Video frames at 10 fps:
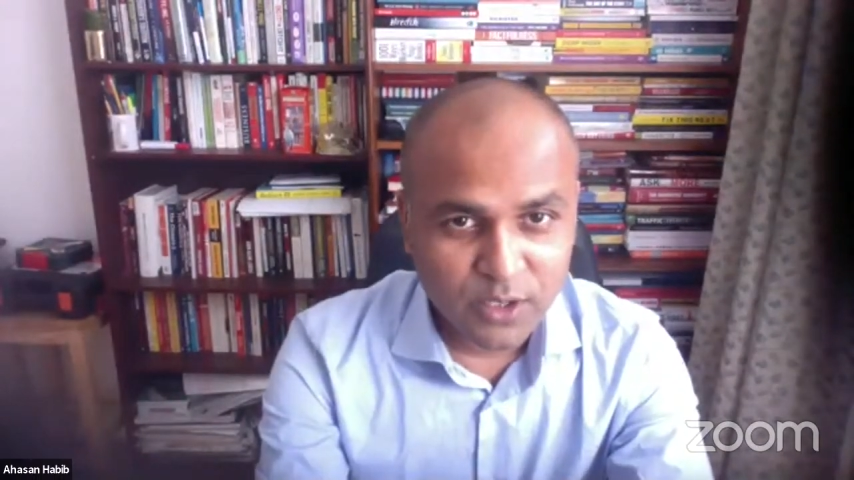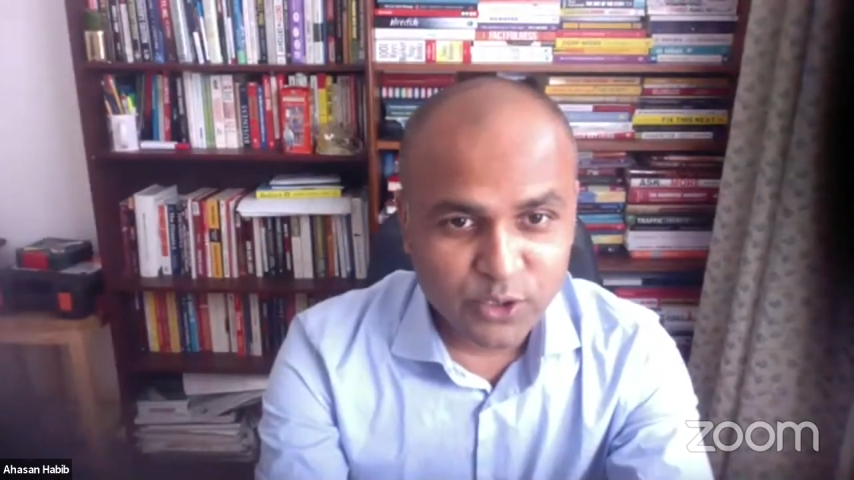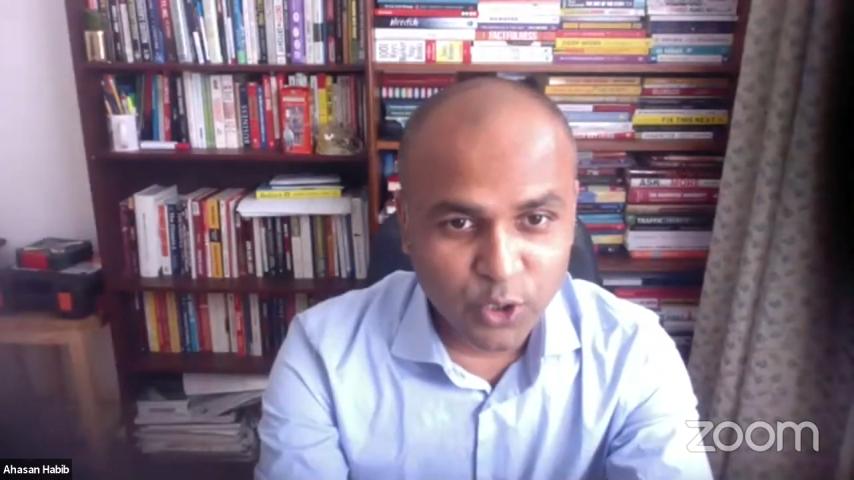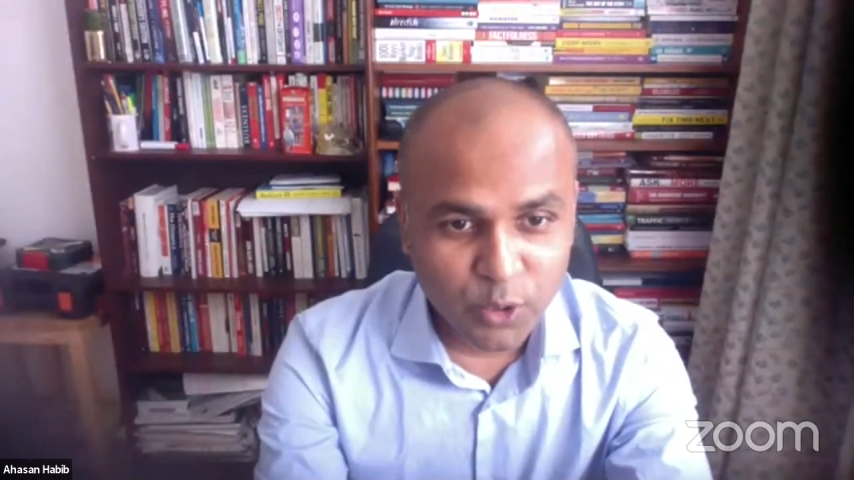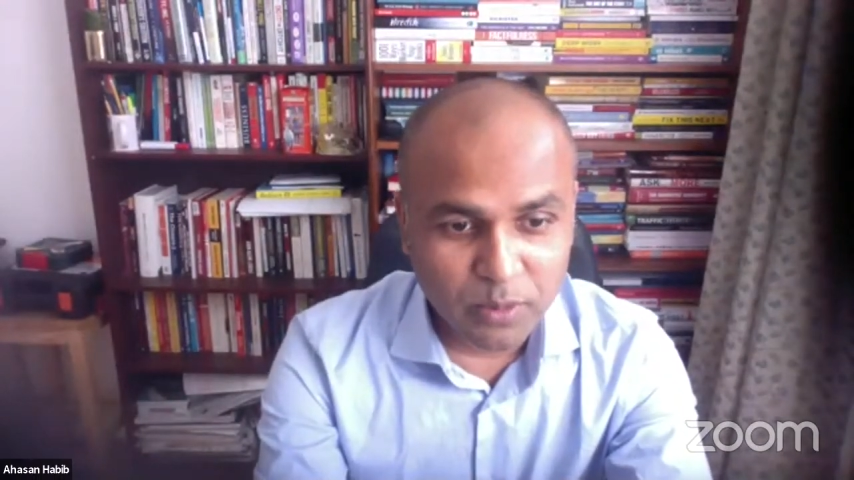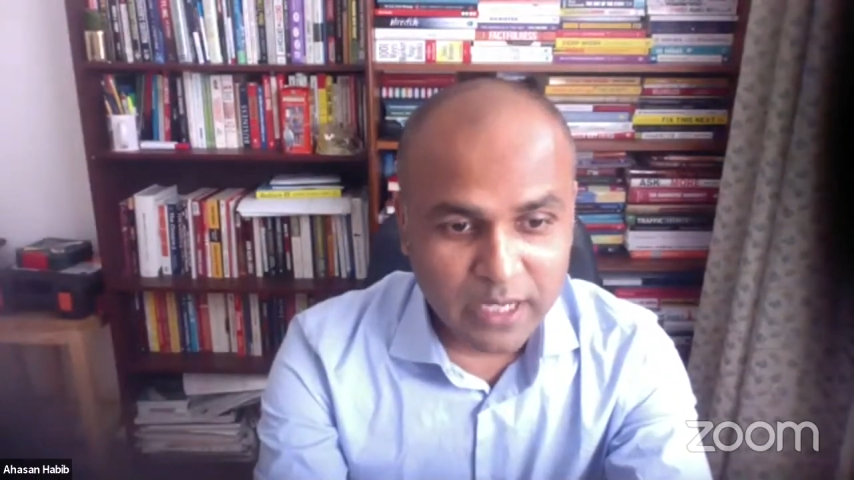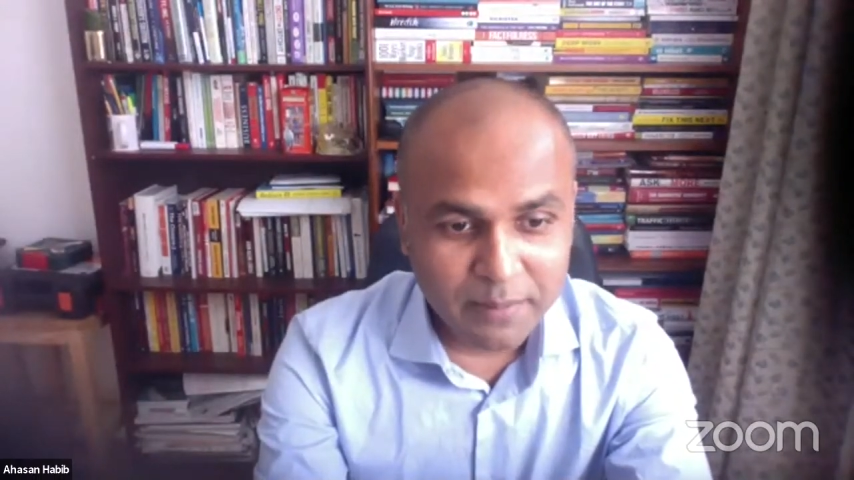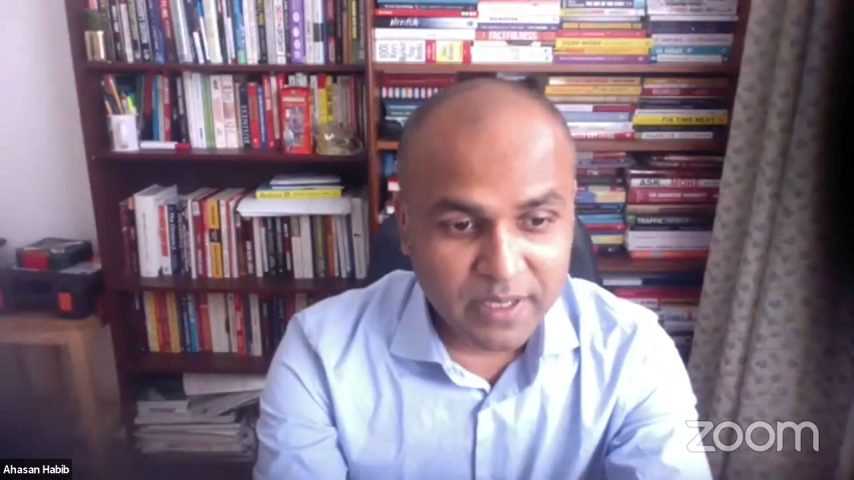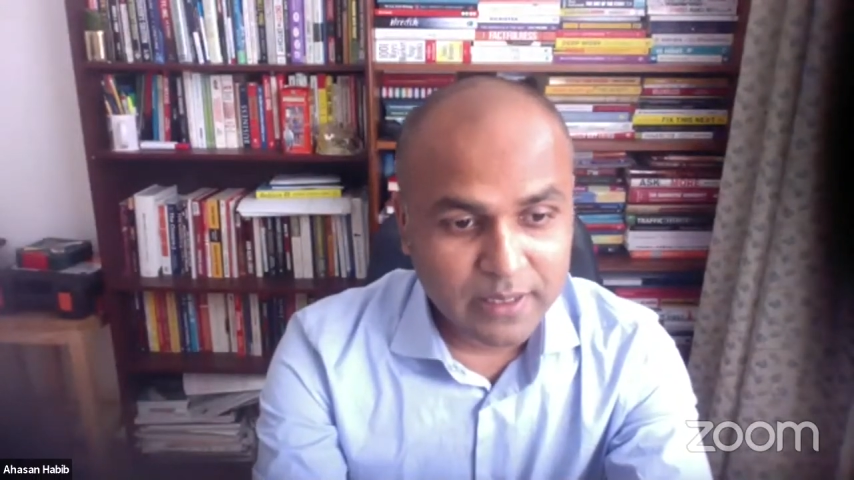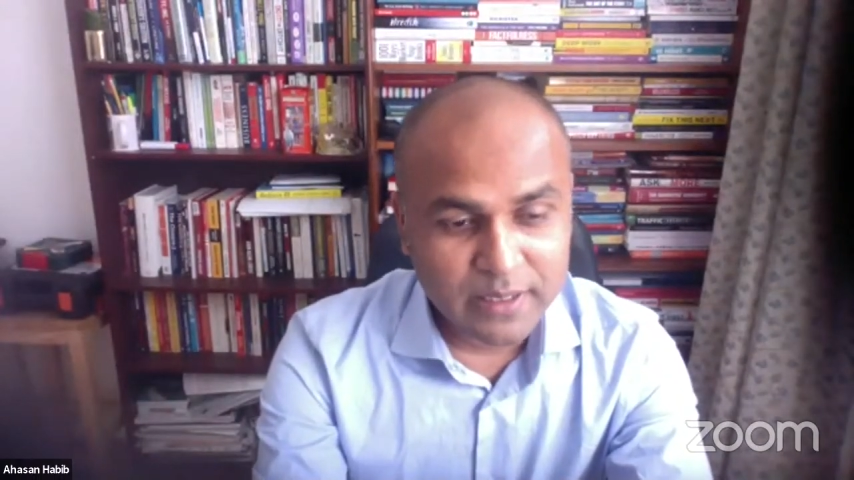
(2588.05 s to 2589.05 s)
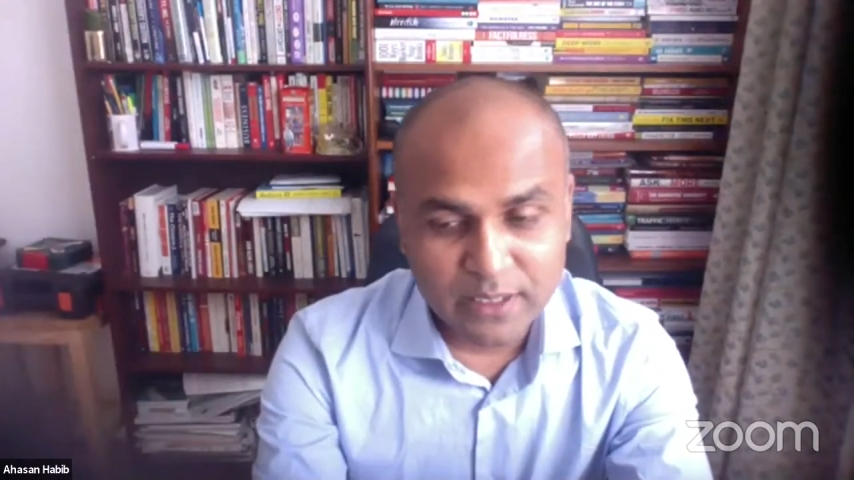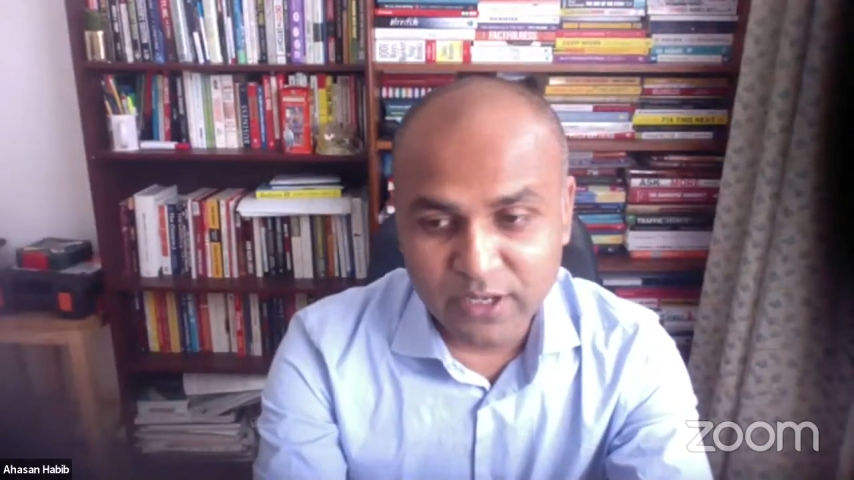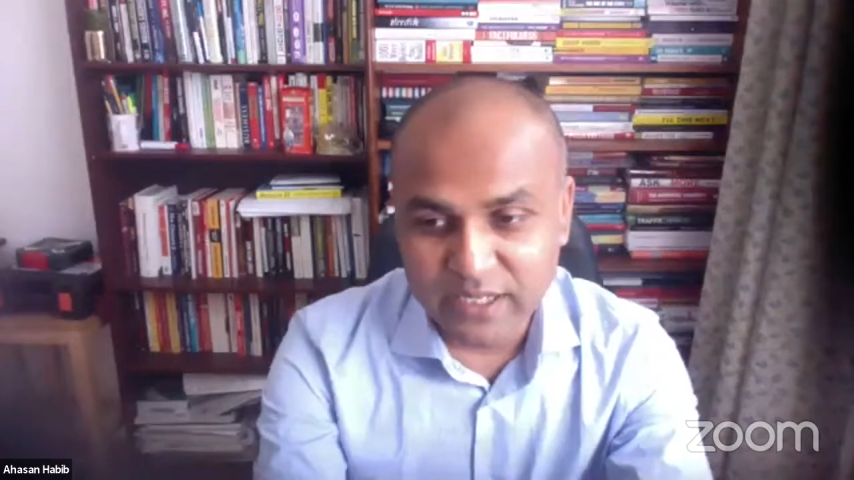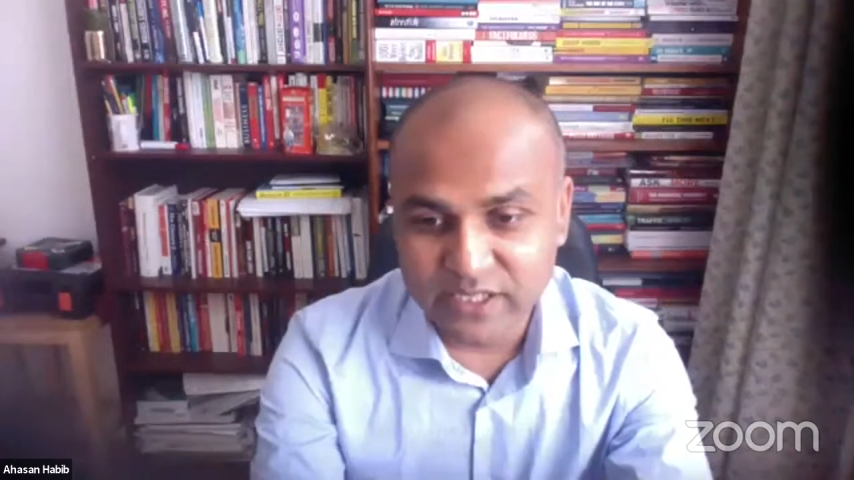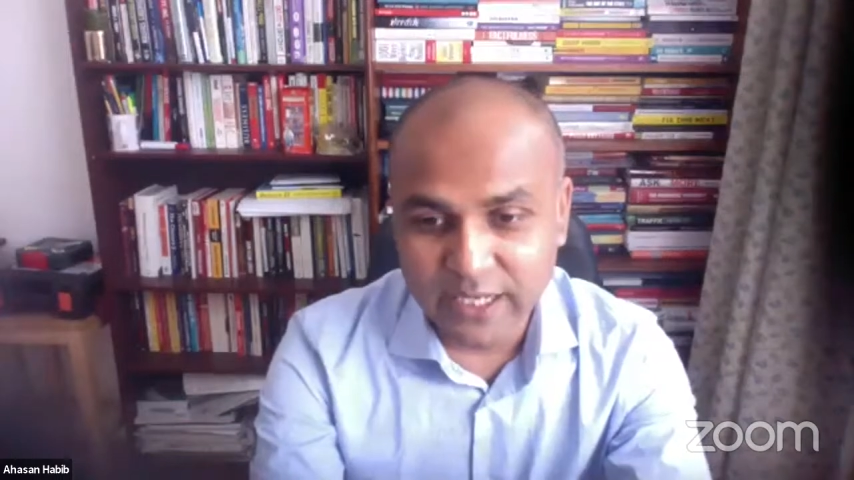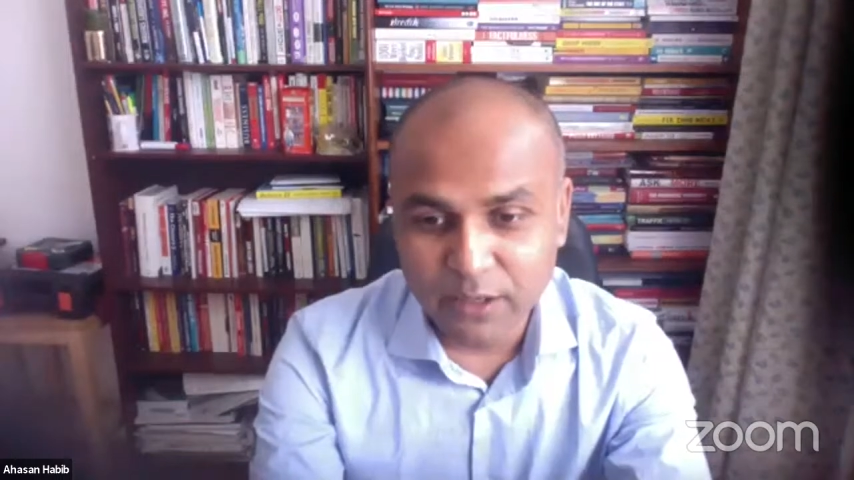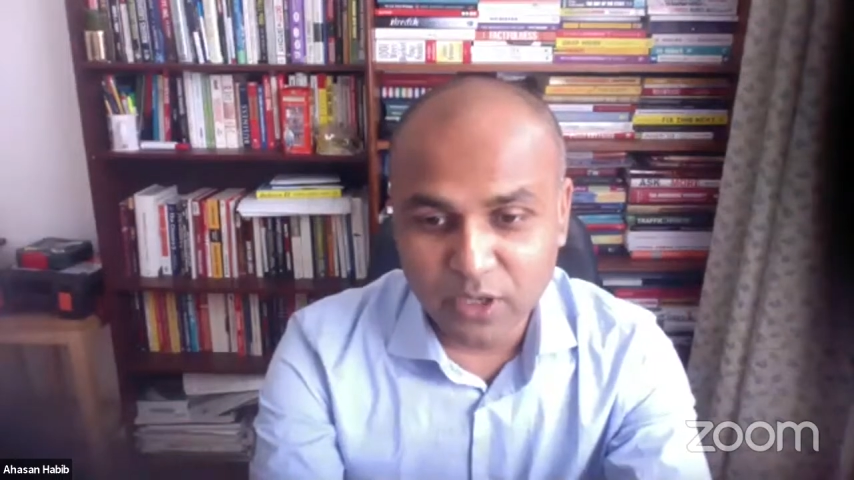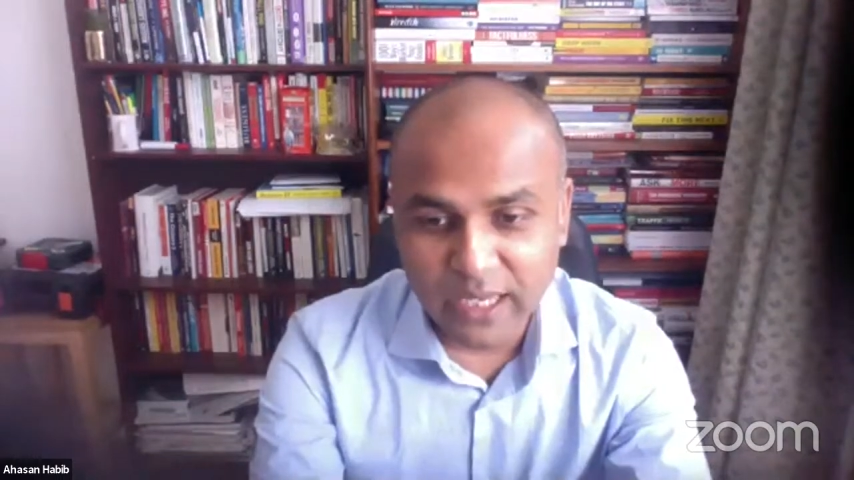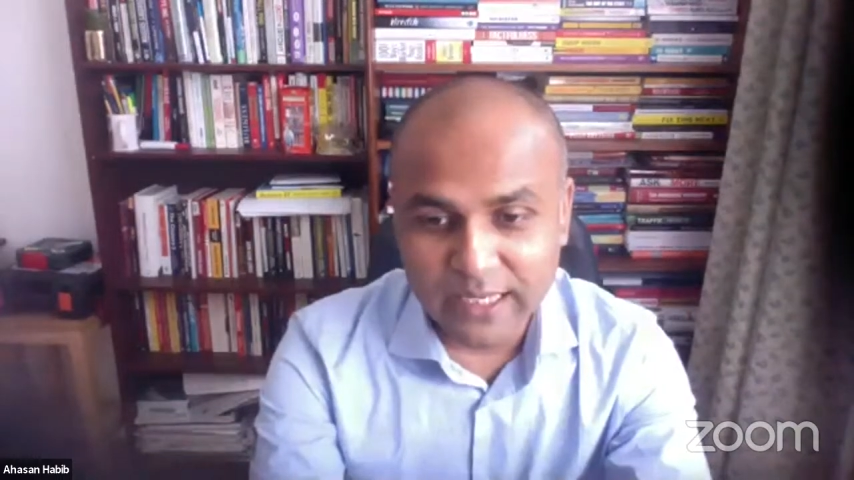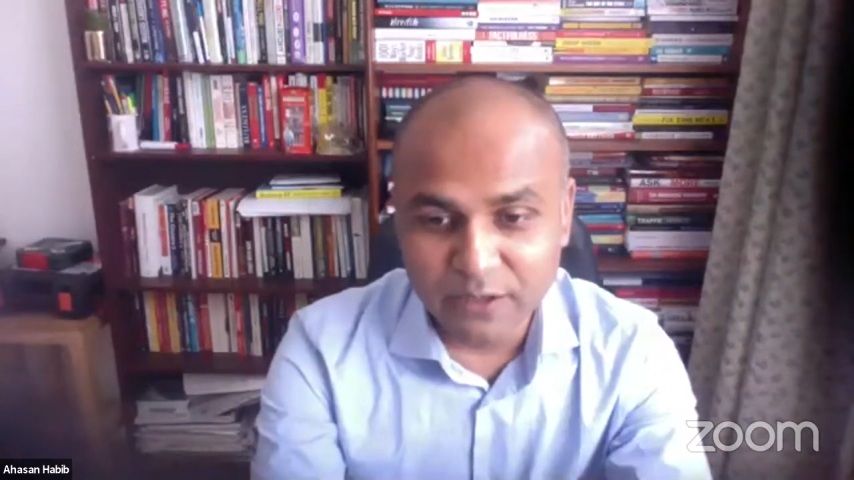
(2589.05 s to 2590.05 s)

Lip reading: So you can say, okay,